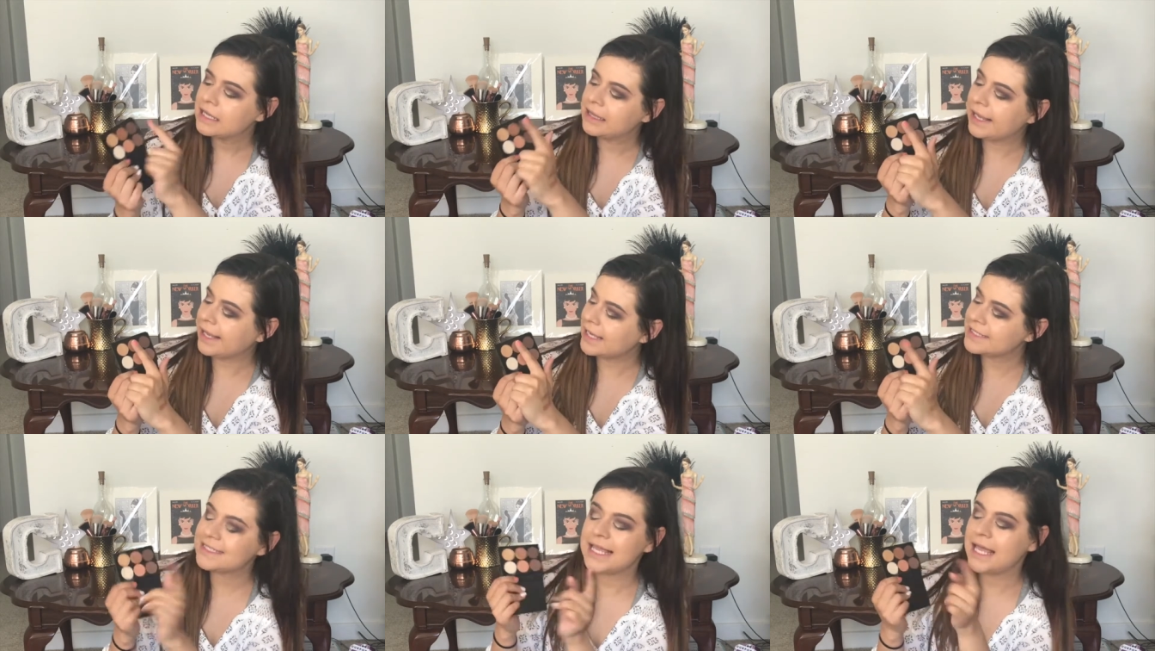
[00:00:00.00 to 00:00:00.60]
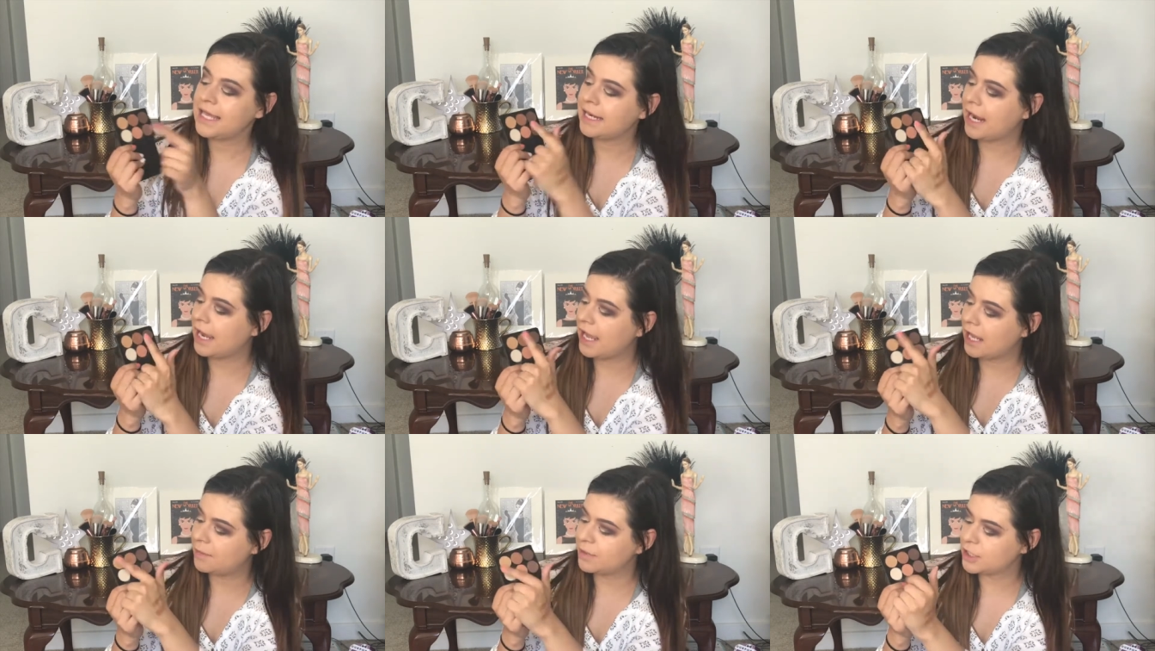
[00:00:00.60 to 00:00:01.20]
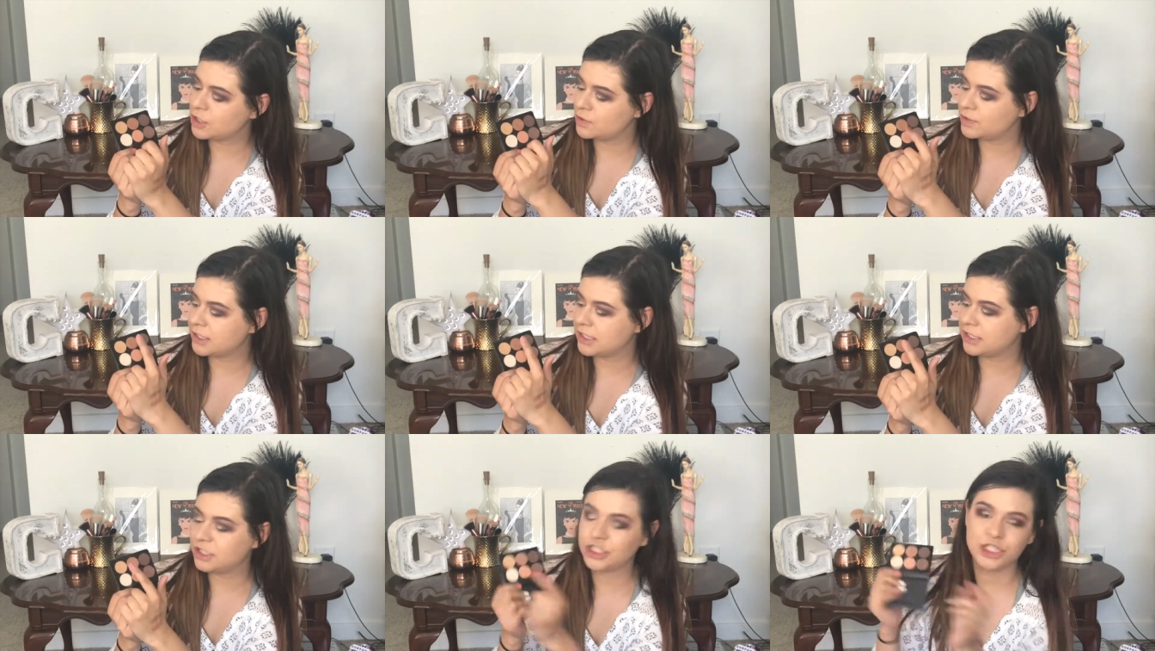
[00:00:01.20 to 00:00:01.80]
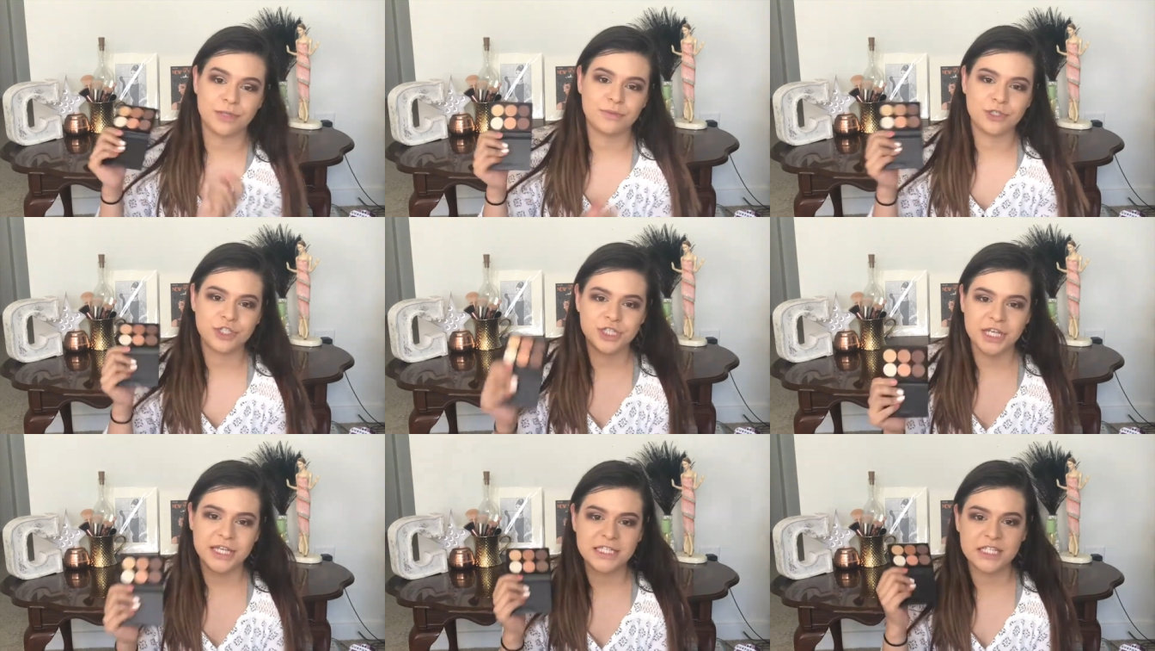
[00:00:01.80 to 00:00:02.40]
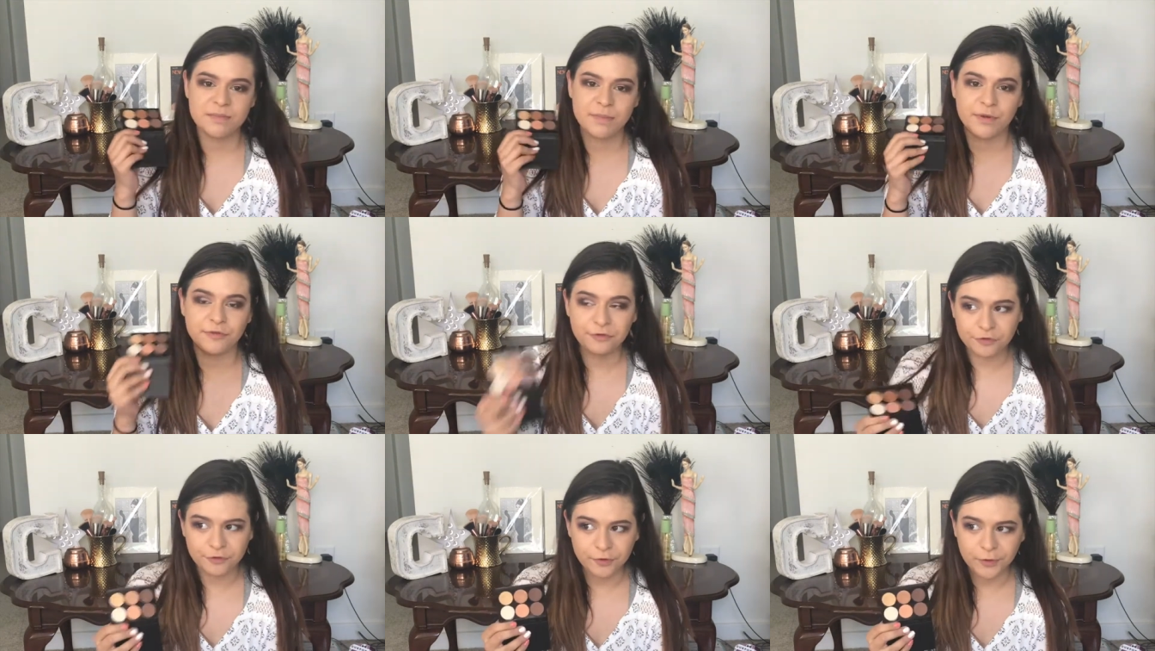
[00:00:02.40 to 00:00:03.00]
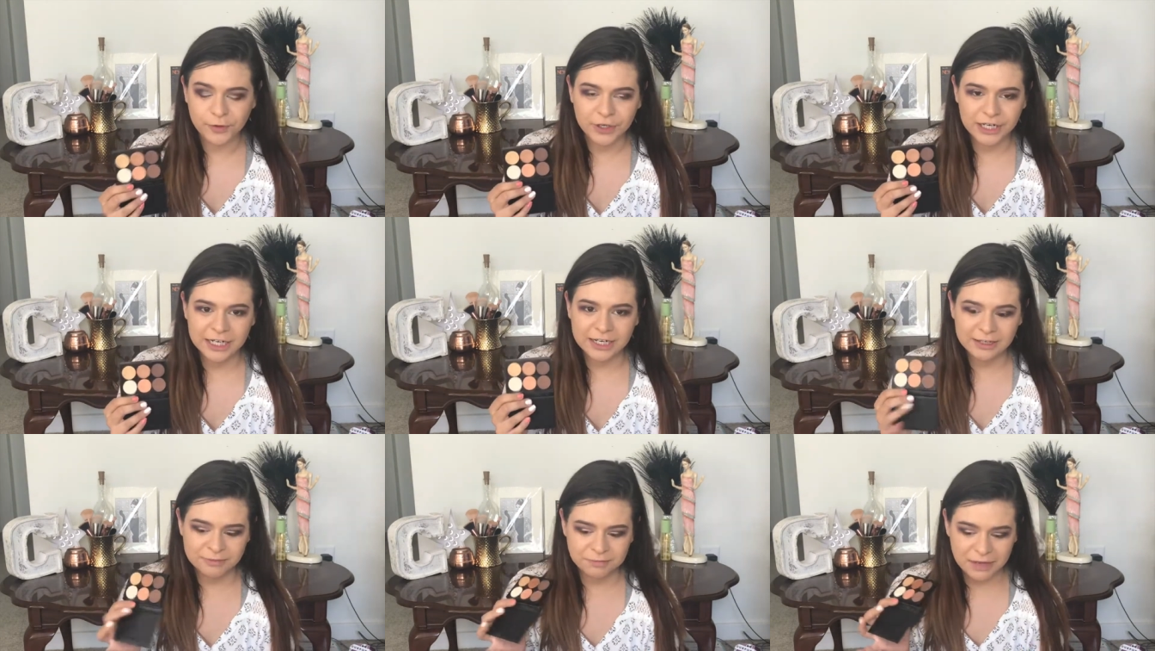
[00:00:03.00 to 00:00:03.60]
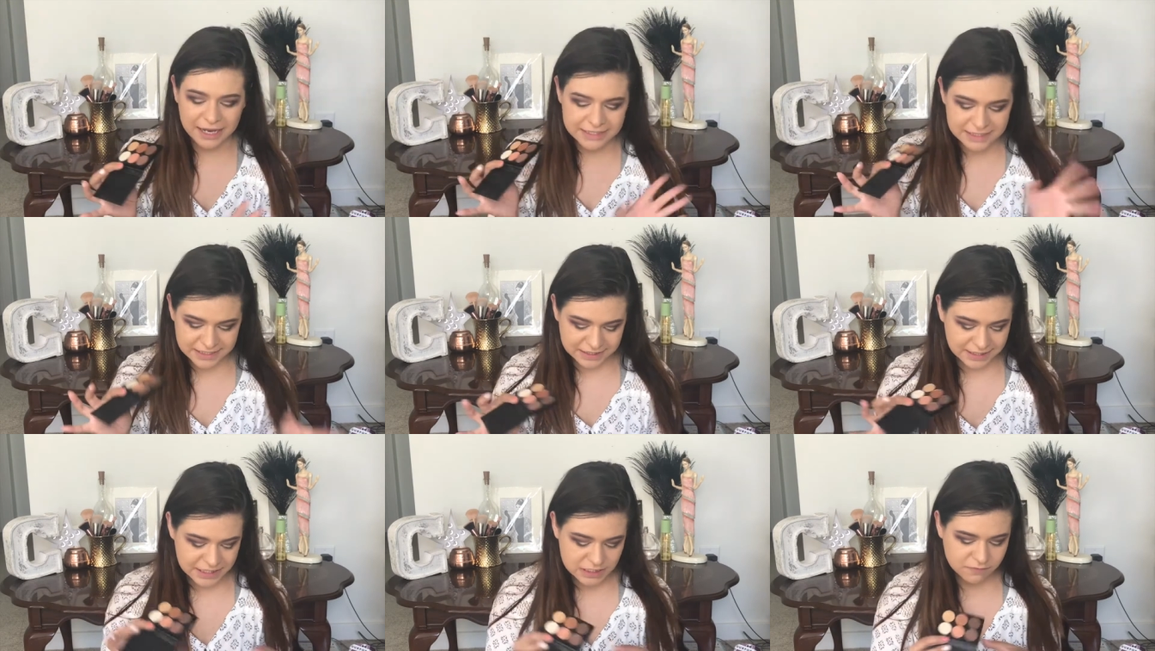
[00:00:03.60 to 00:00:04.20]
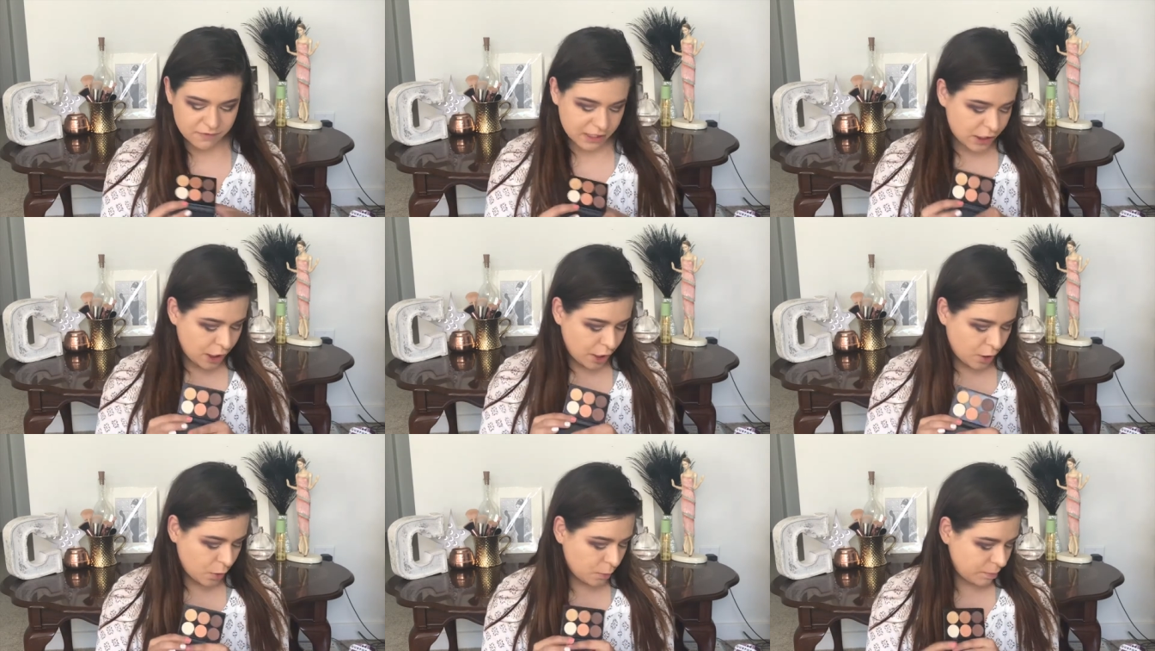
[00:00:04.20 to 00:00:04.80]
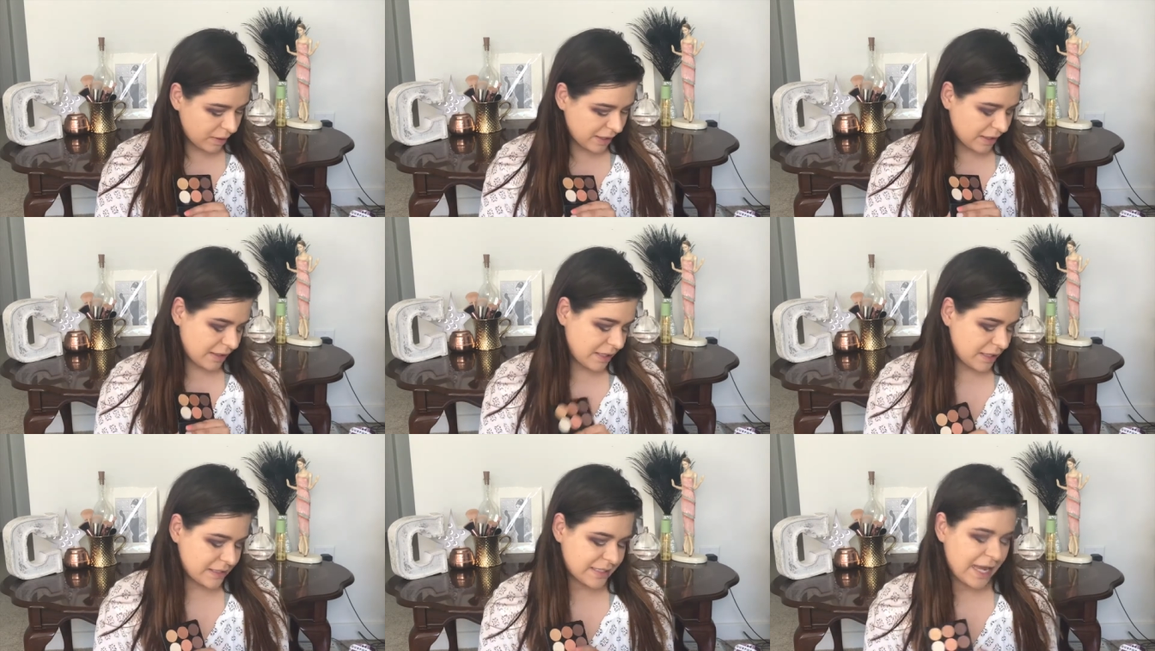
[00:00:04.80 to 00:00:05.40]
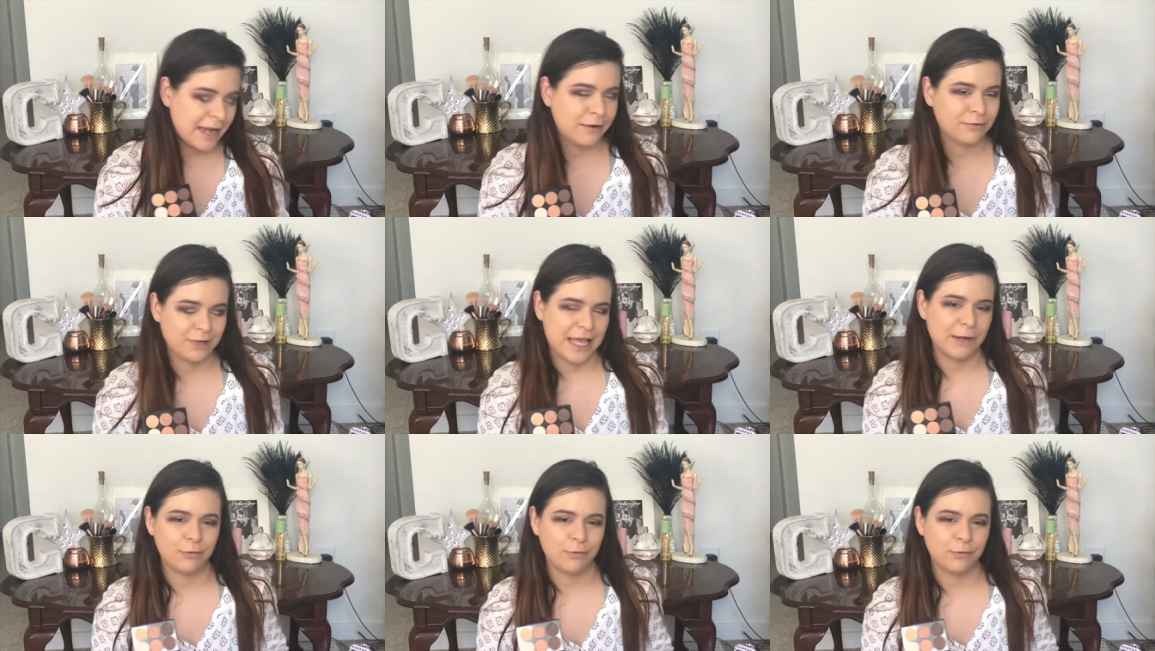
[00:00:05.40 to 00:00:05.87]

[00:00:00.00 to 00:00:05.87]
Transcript: Like I said, I had been using the shimmer shades before I did this video because I